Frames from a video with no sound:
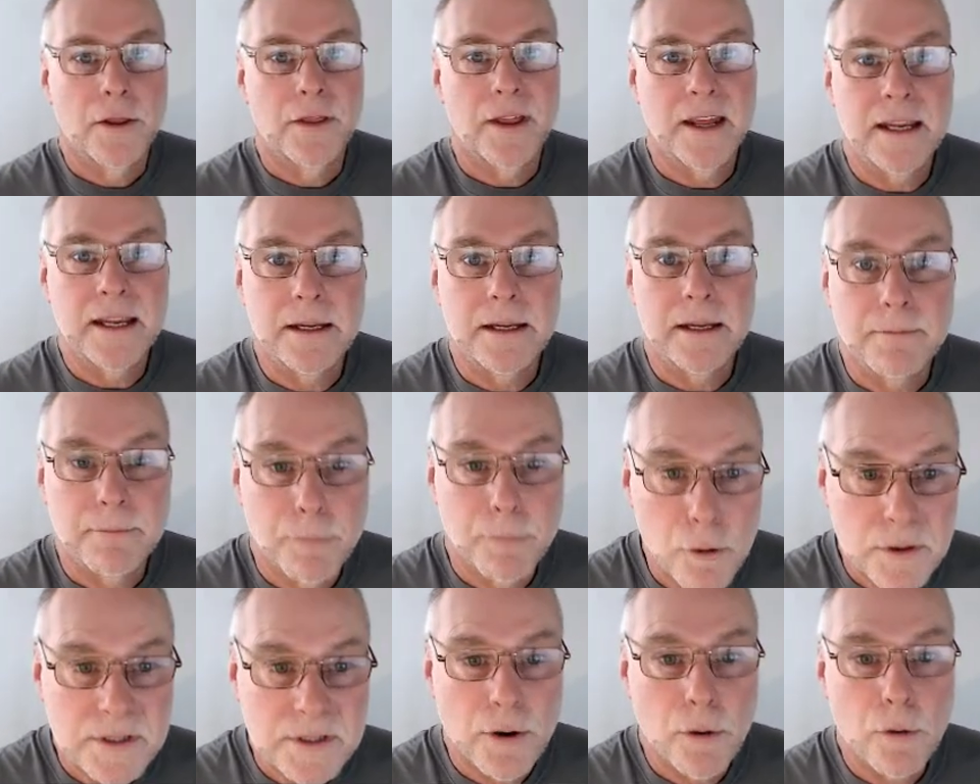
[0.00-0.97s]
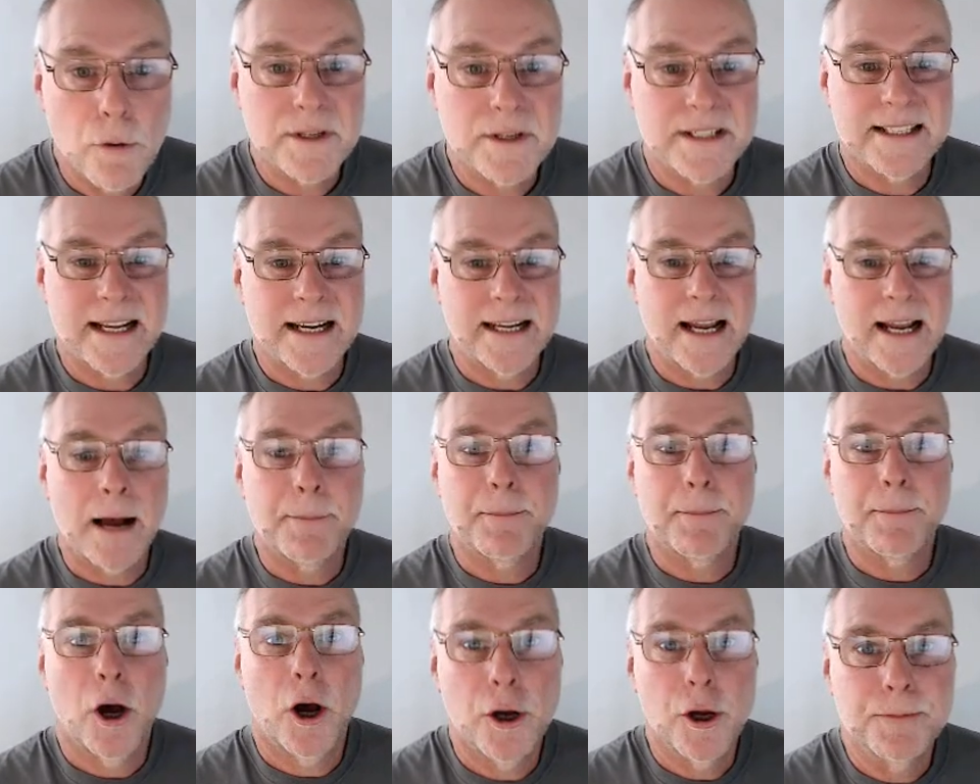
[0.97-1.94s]
The book's called Setting Up
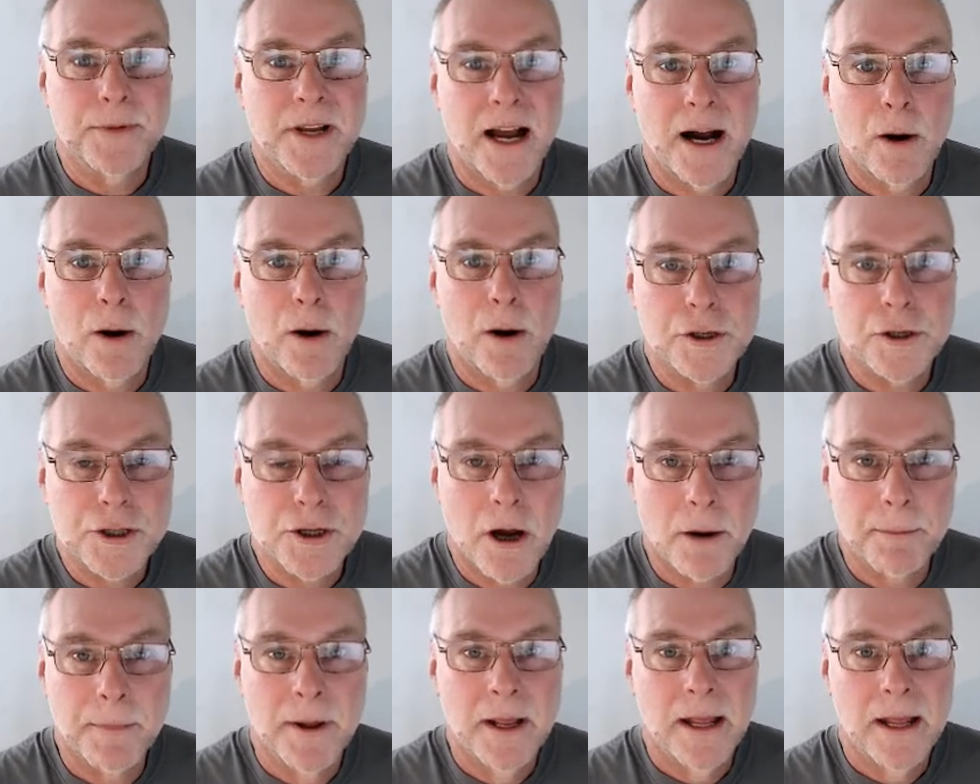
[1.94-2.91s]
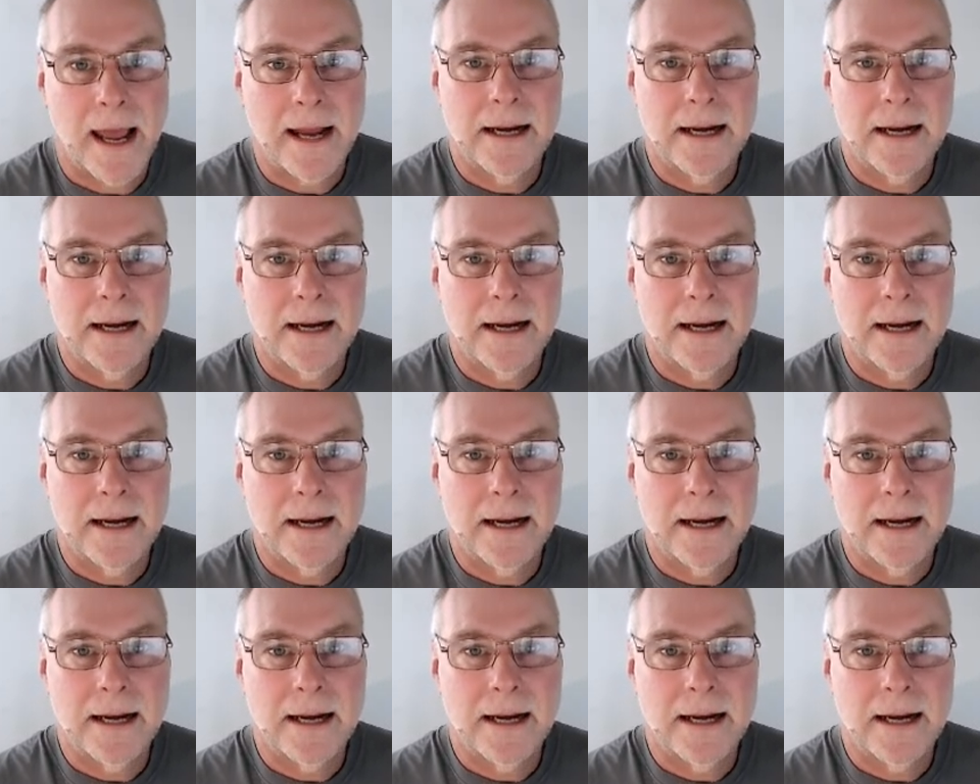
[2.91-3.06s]
a Home Car Workshop,